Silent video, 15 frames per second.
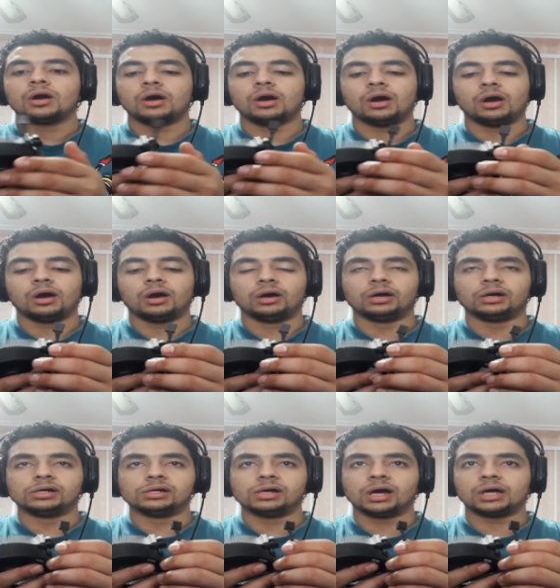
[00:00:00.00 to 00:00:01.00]

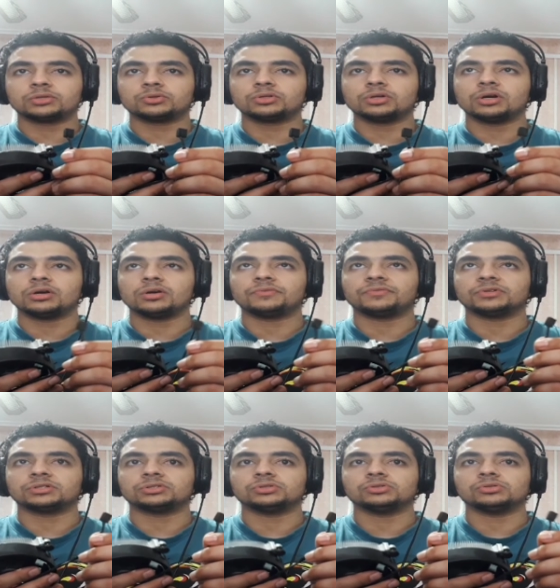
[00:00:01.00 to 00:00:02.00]
uh, and whenever
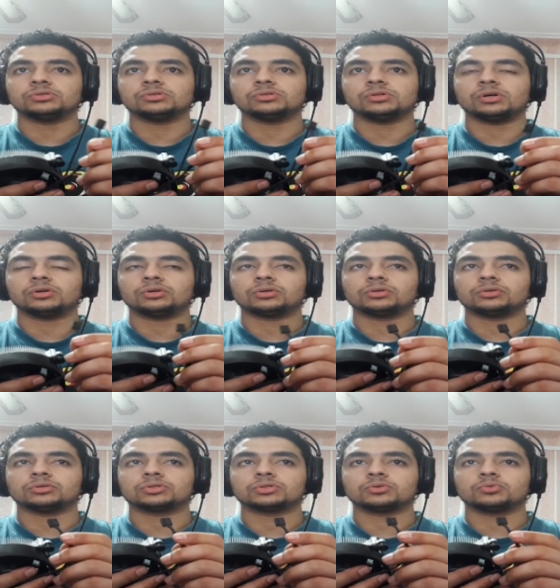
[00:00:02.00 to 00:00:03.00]
you know, oh,
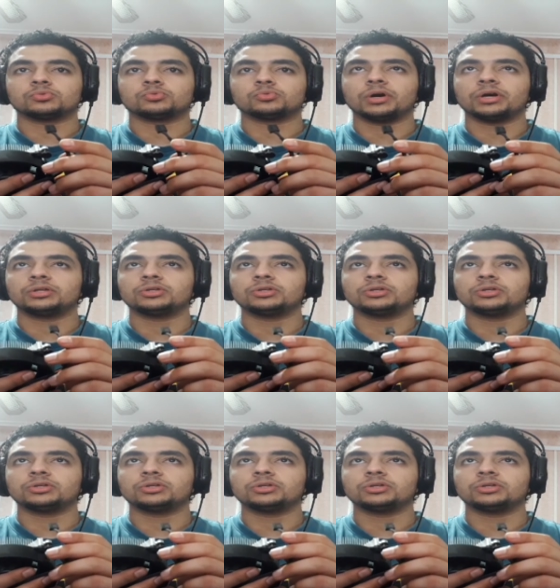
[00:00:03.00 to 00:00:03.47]
so when